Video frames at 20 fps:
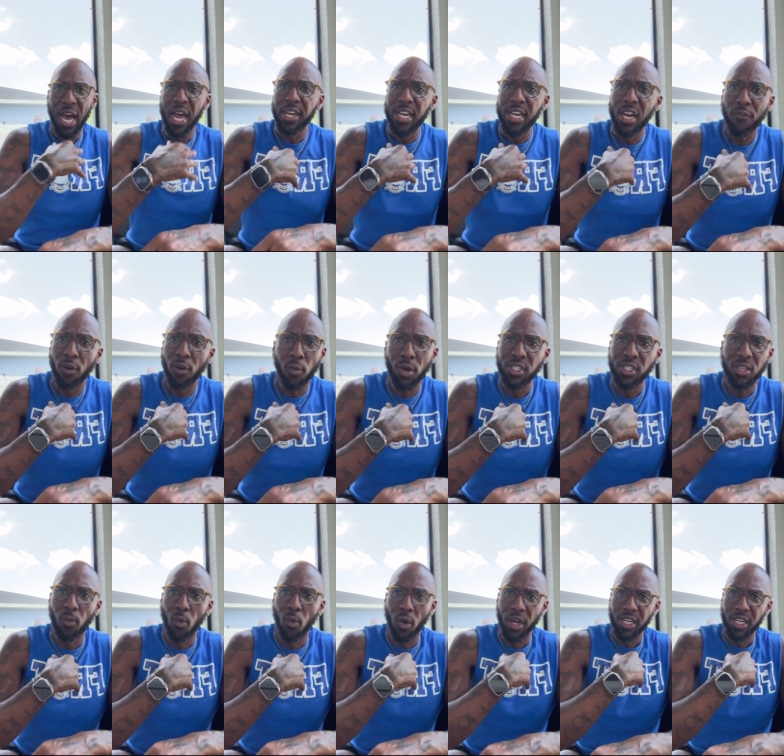I never
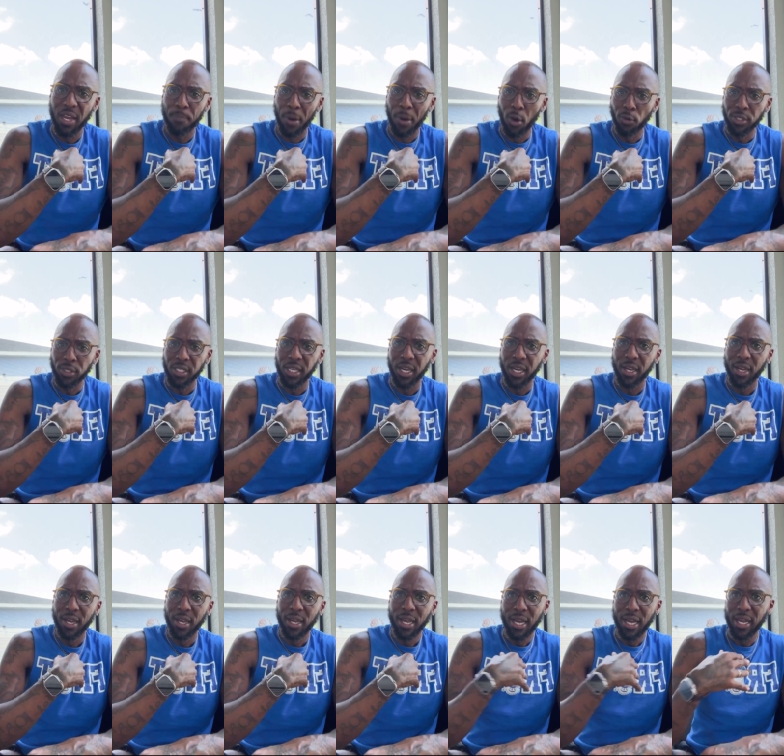was the one that posted
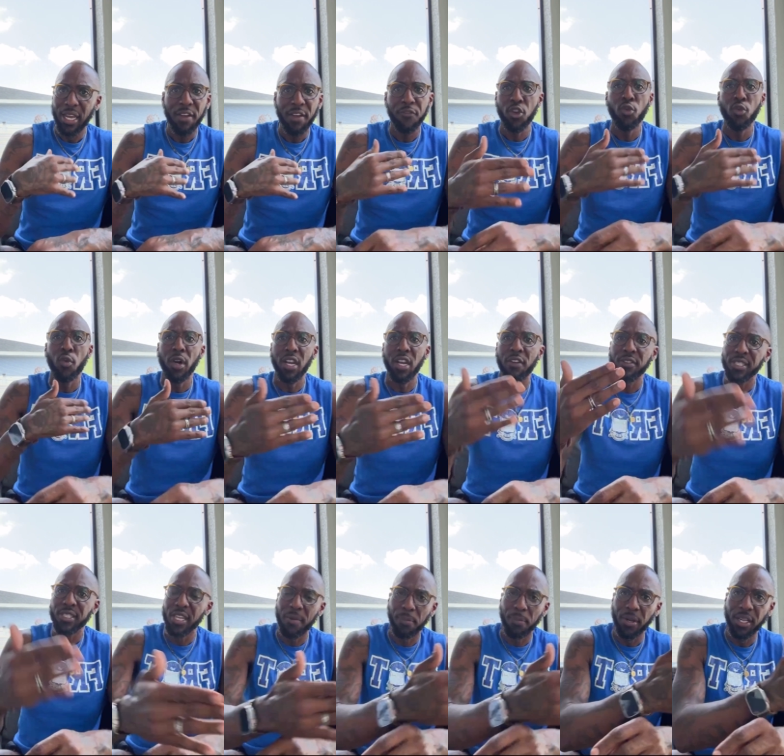it. If you would
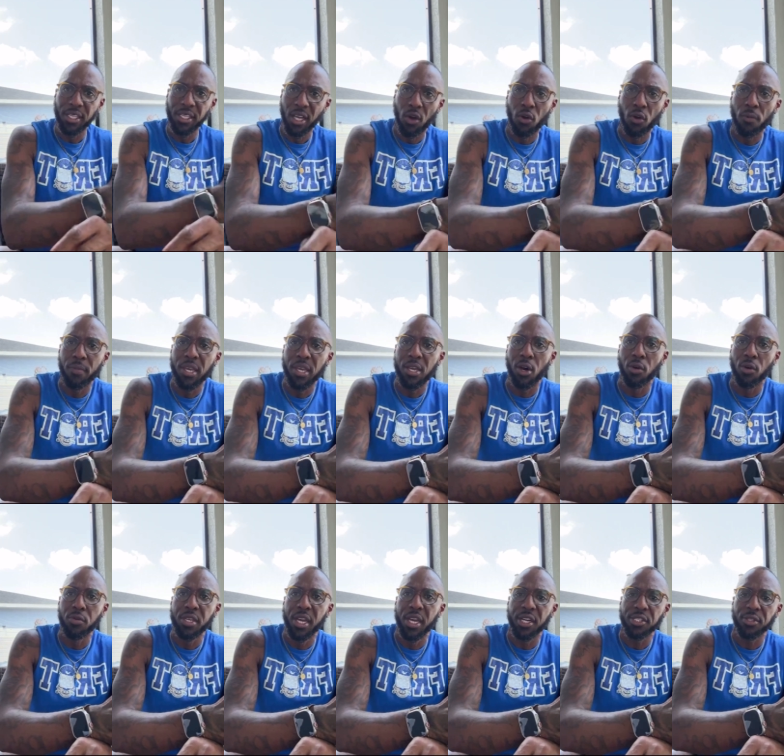have simply told me
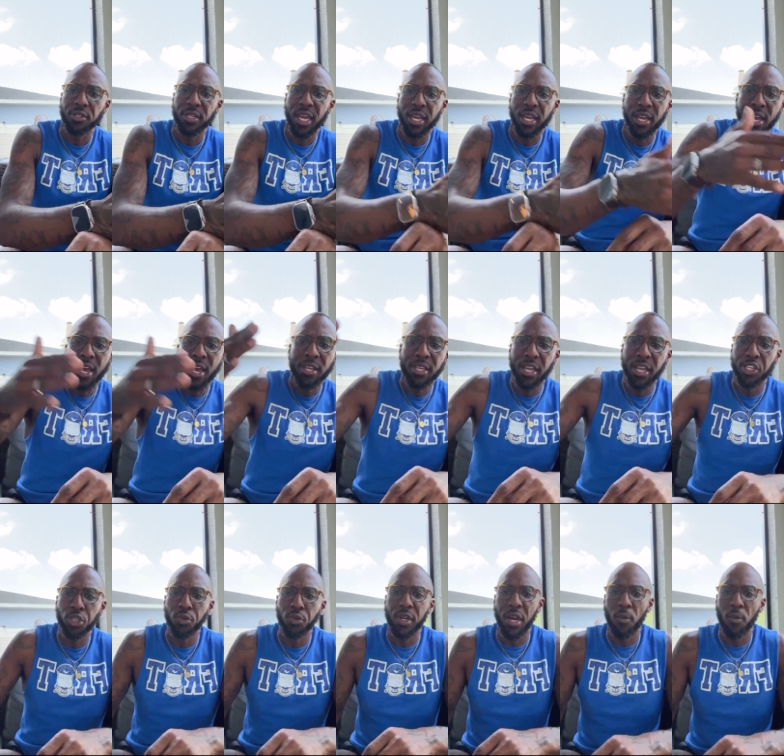on yesterday
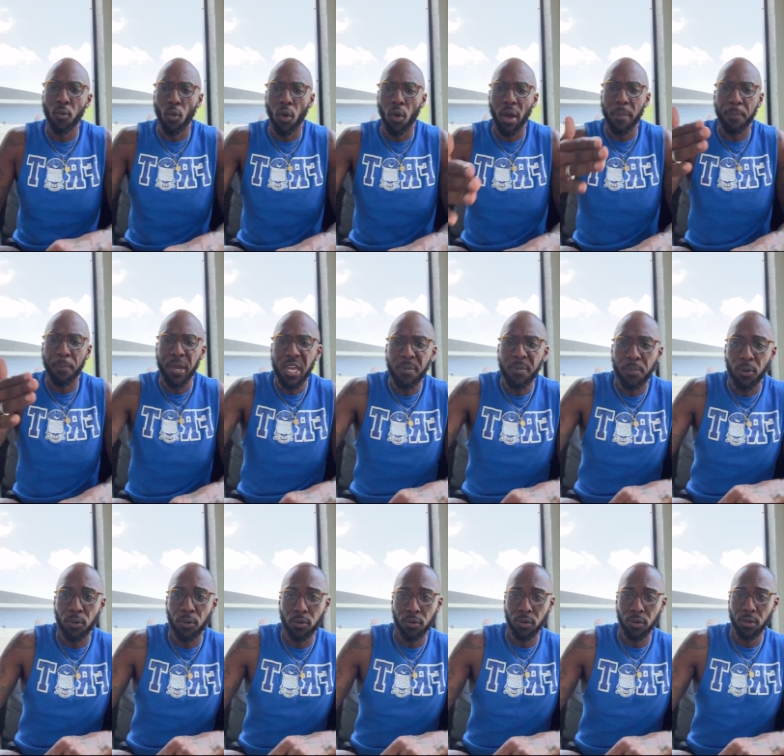that you didn't want
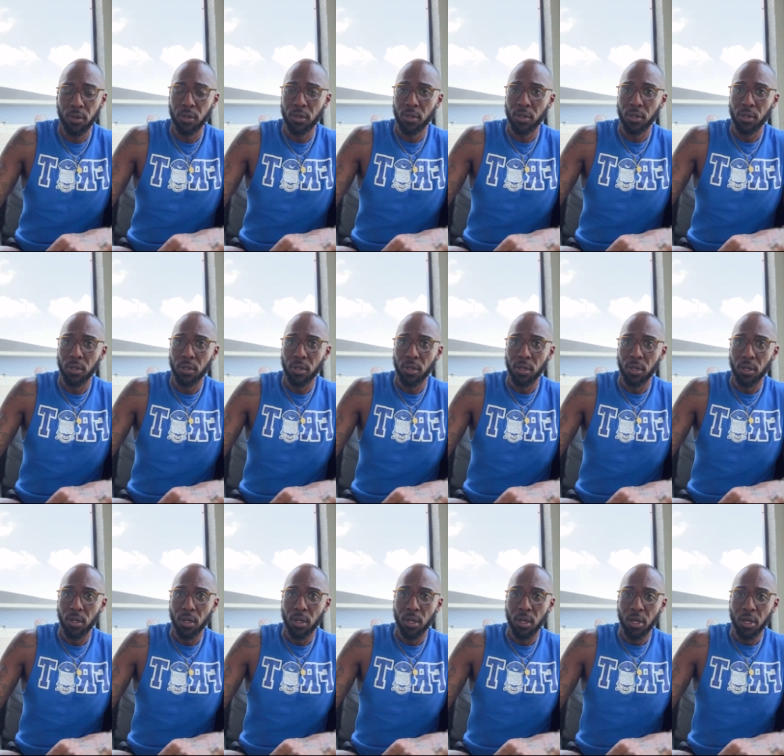people,
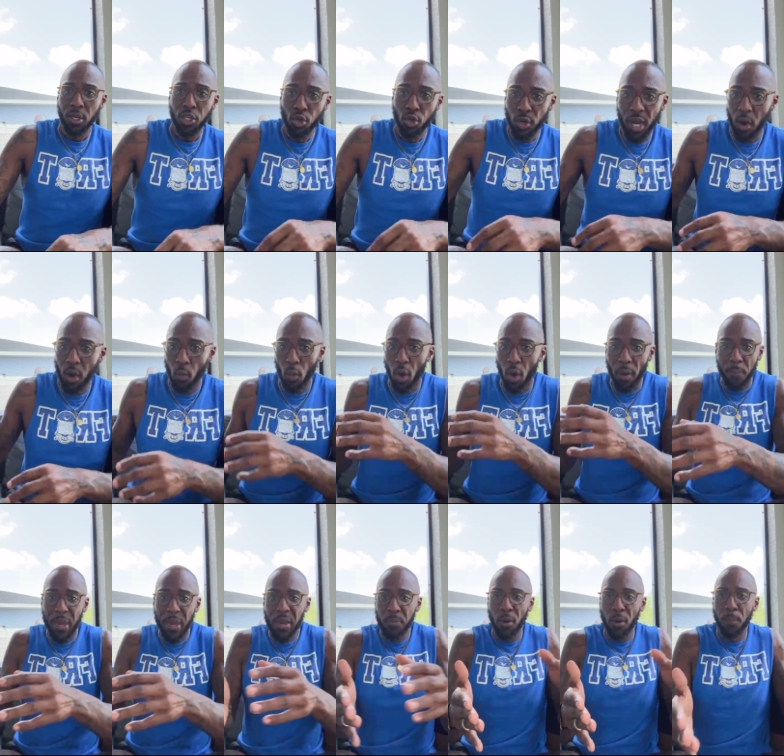you didn't
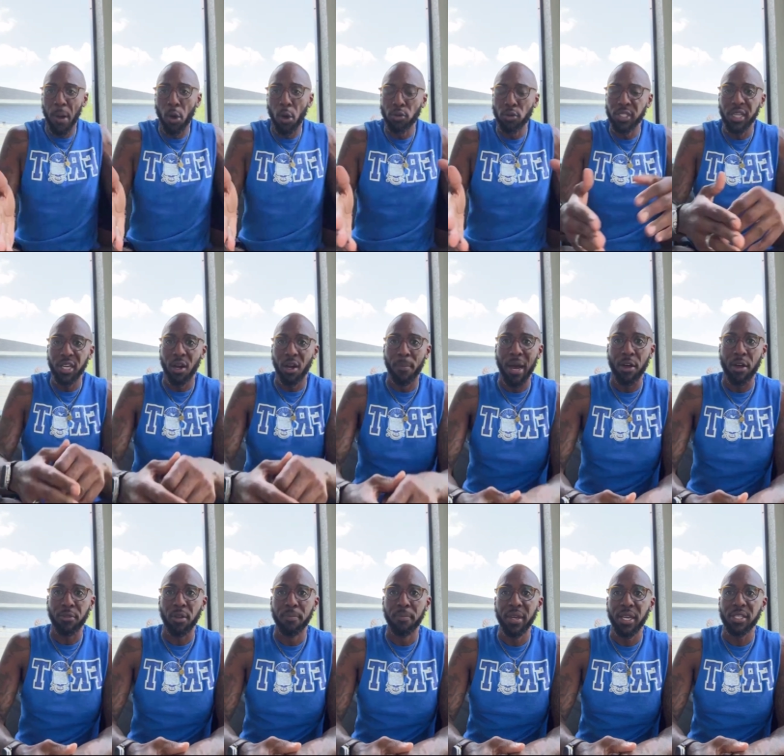want people posting
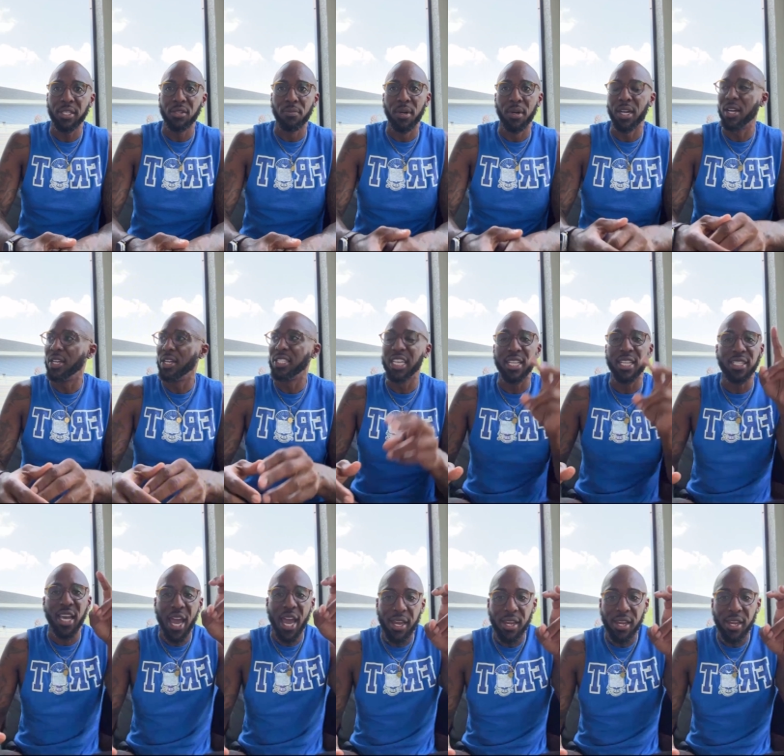about the mixer because it